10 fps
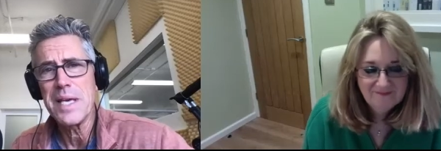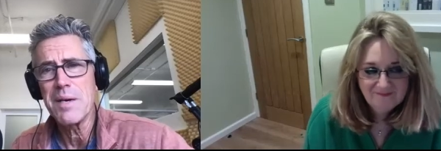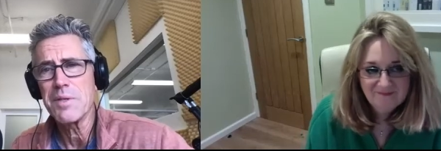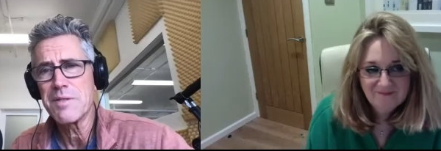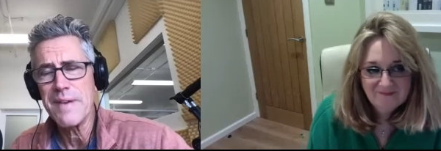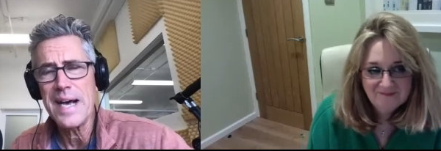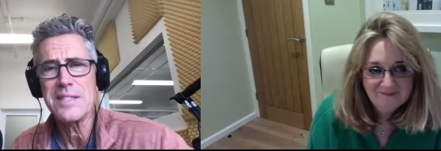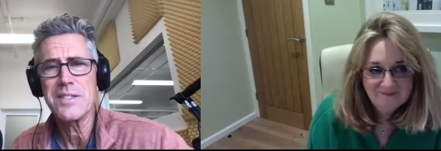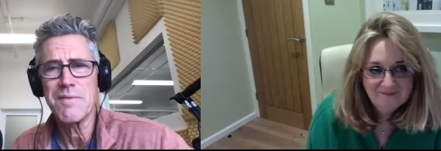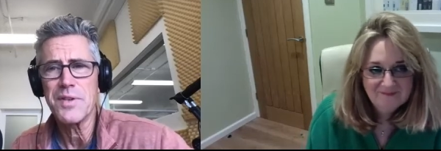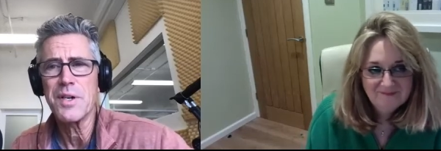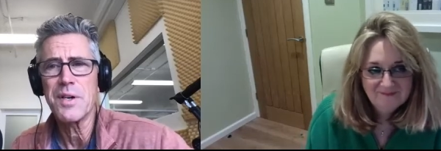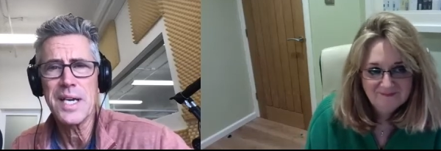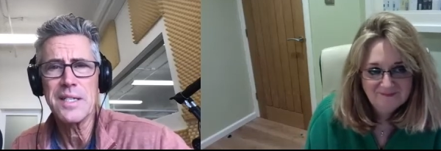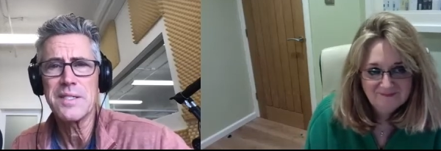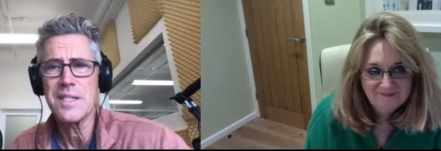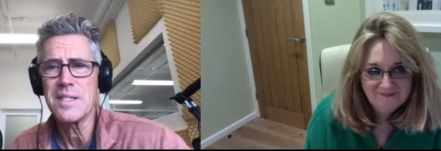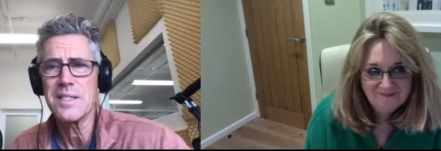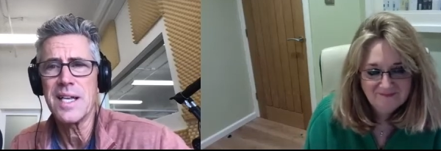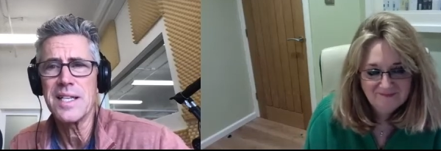Speaker 1: was fast and furious and, it,
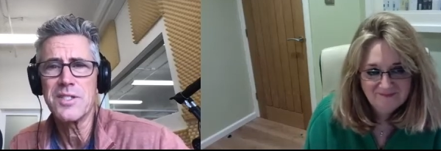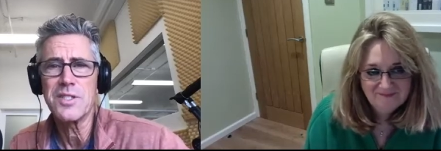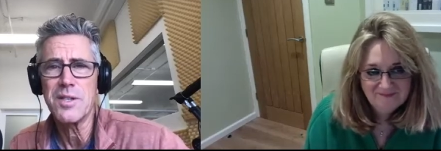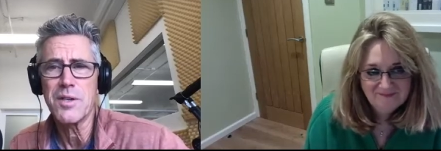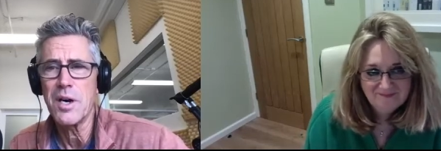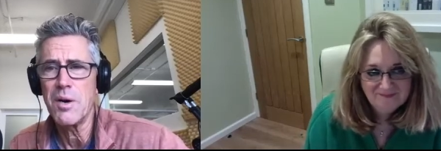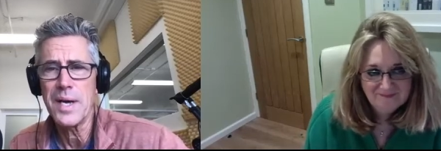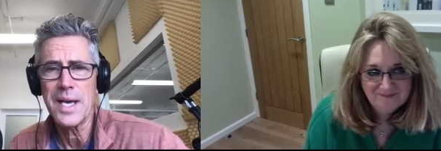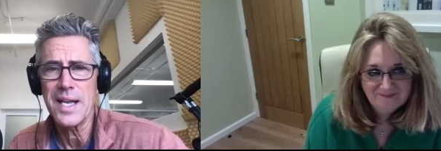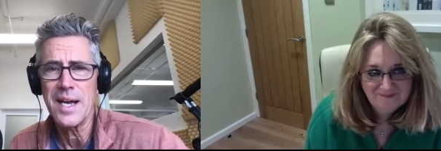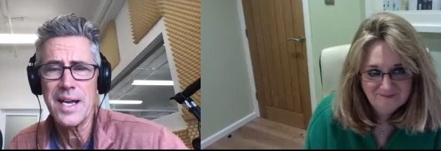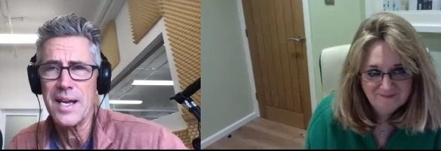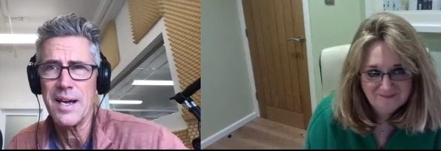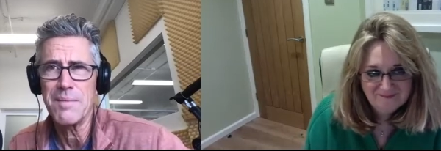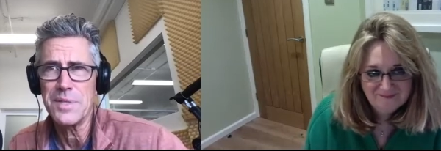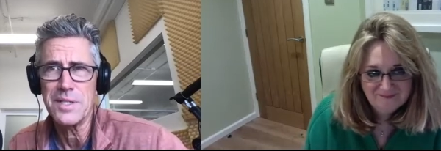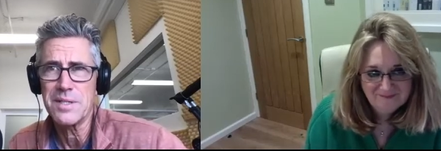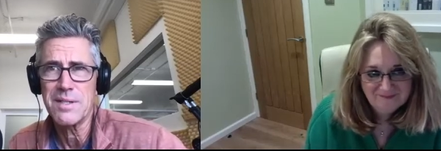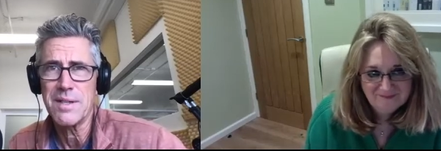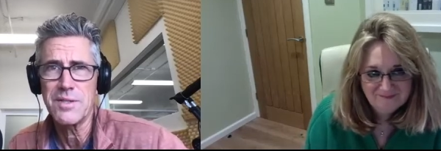and it's still going and I, i'm just
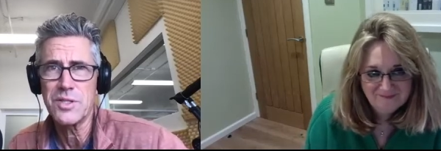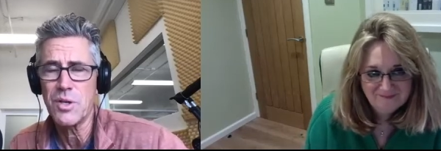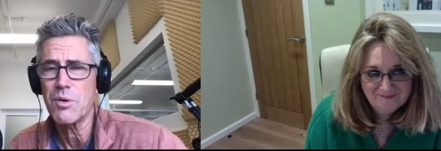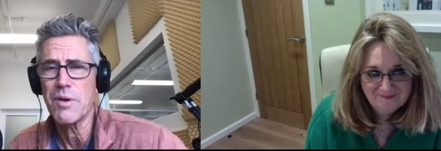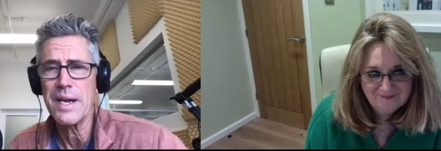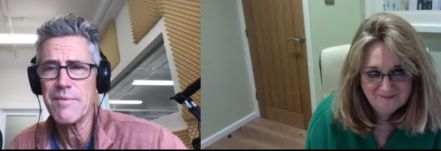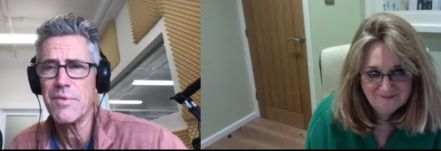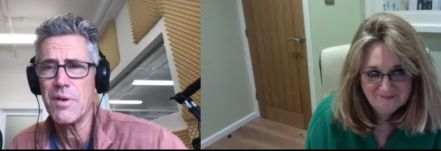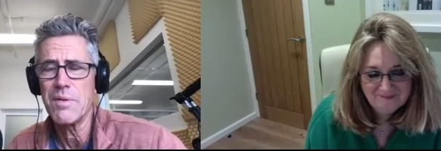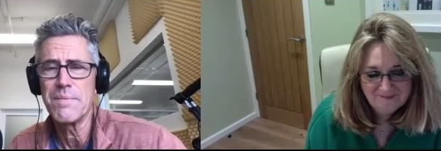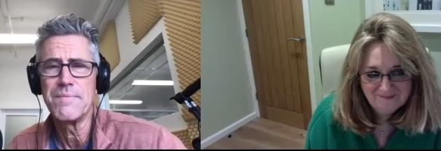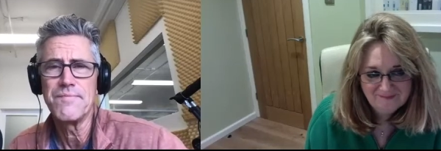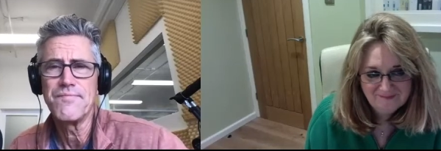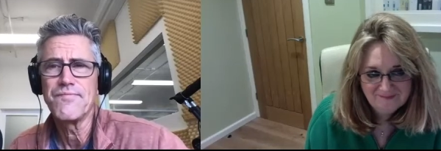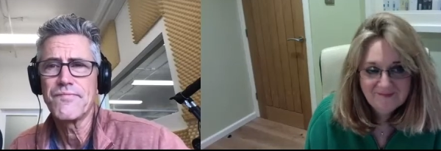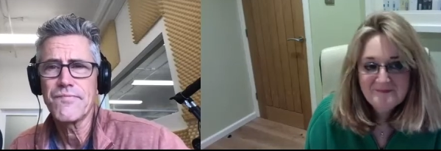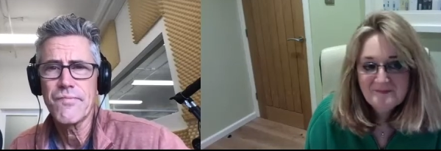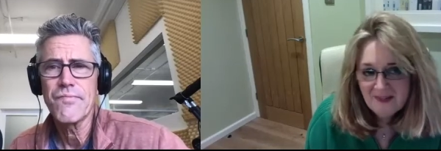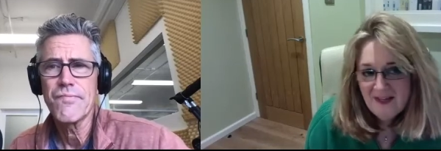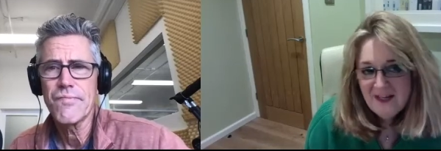so grateful
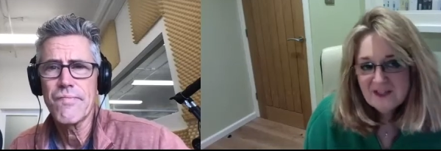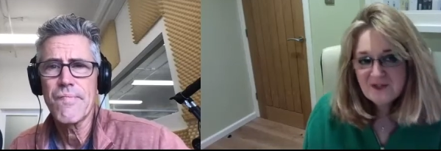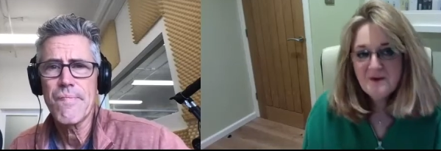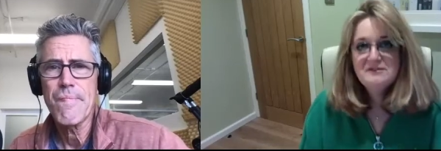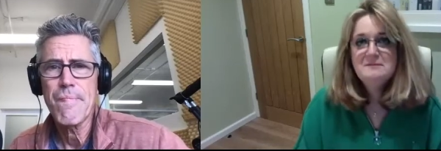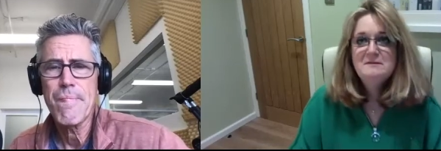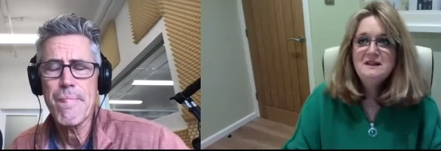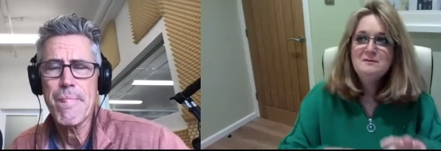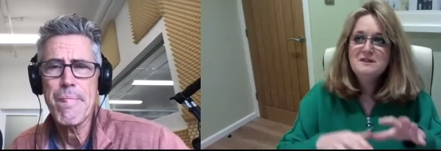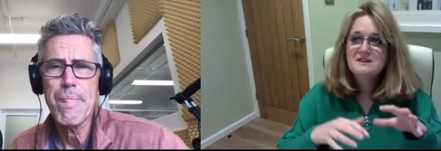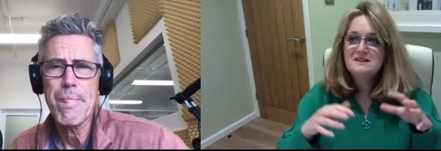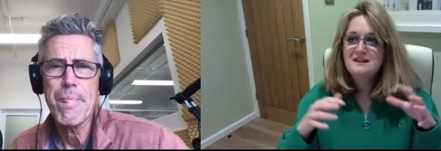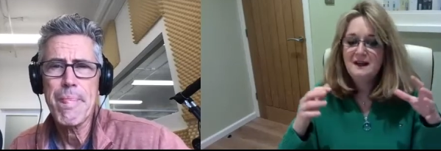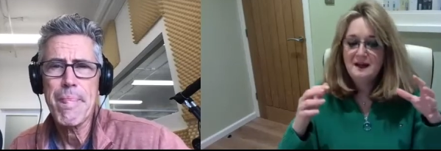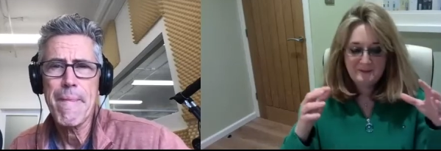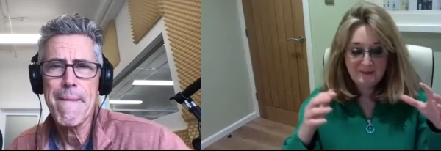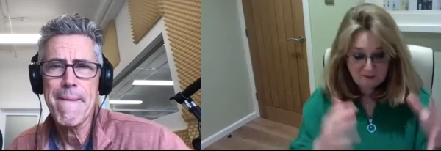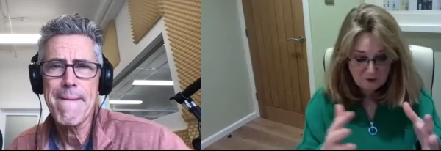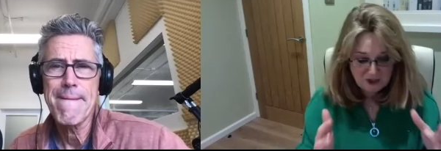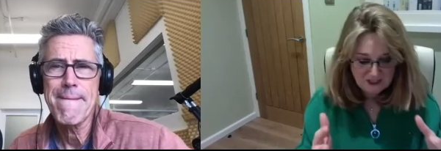
Speaker 2: so if somebody was um, is
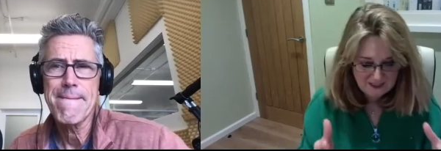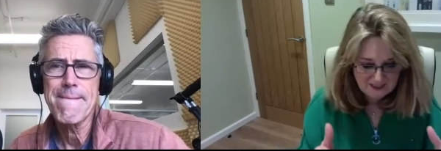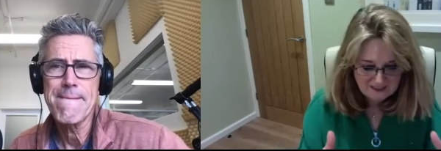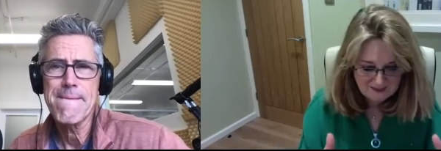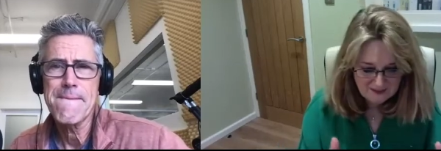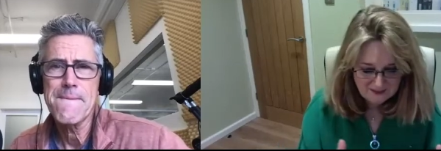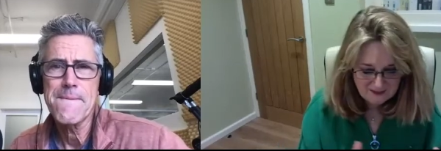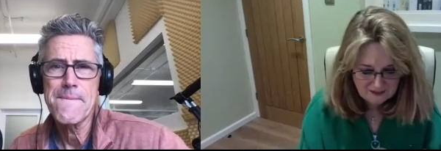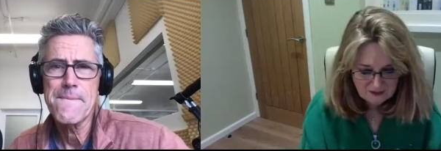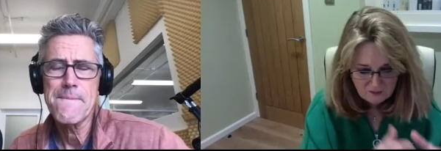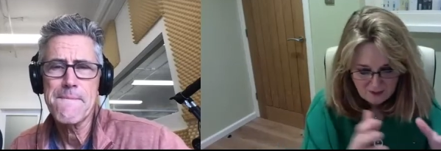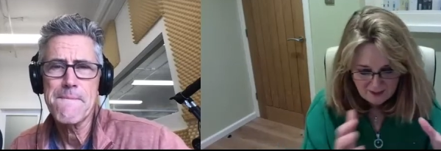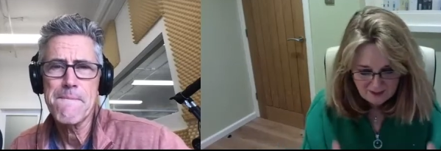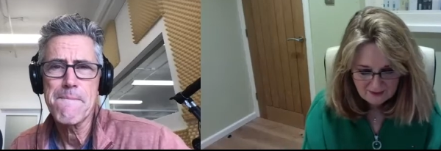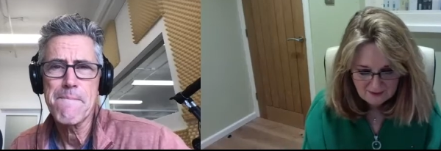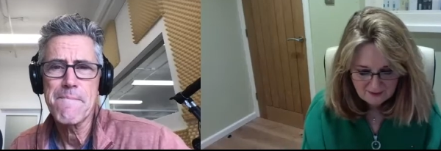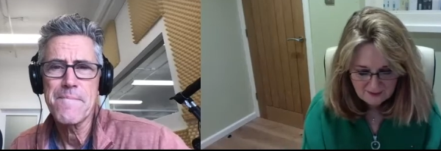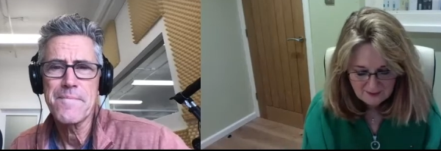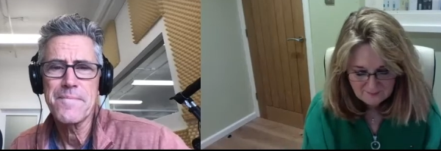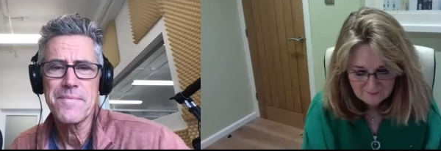watching this and thinking do i
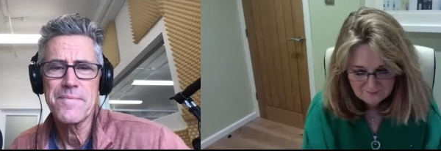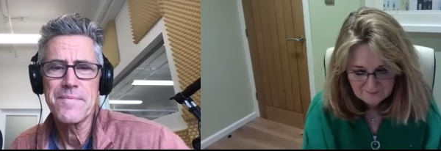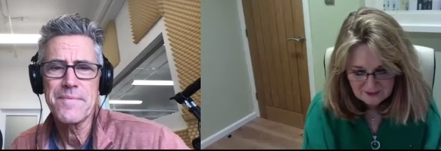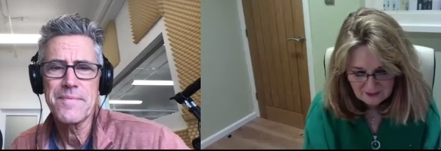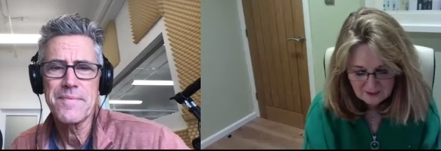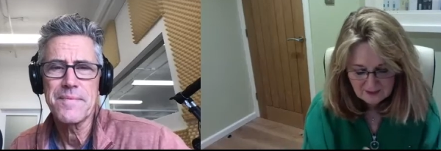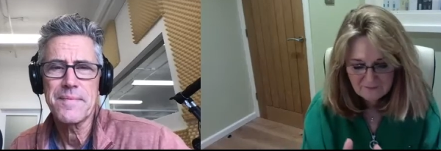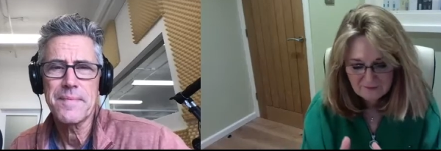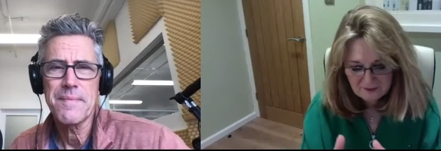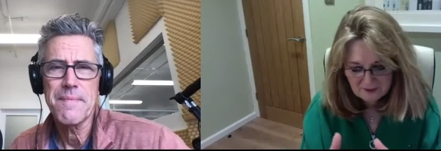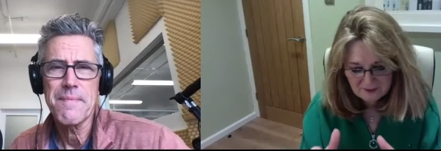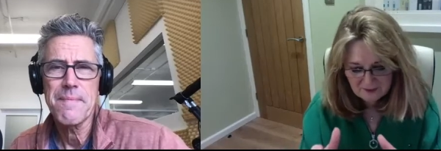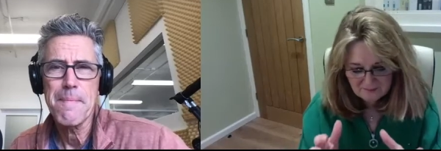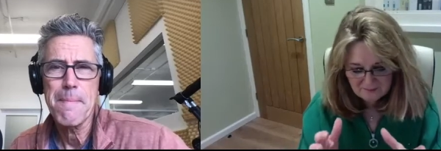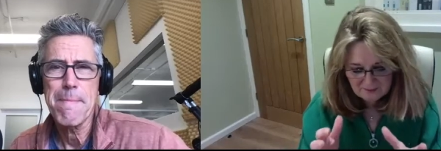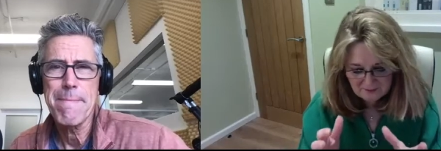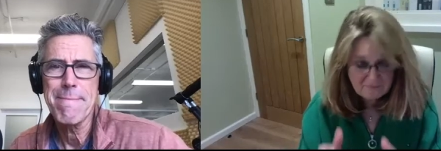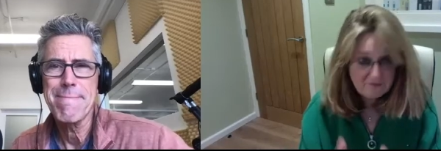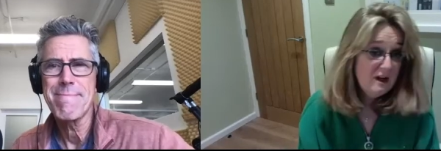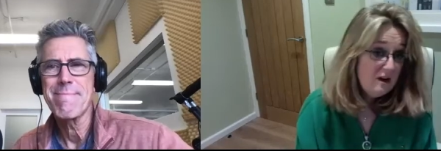um, sign up for the the free art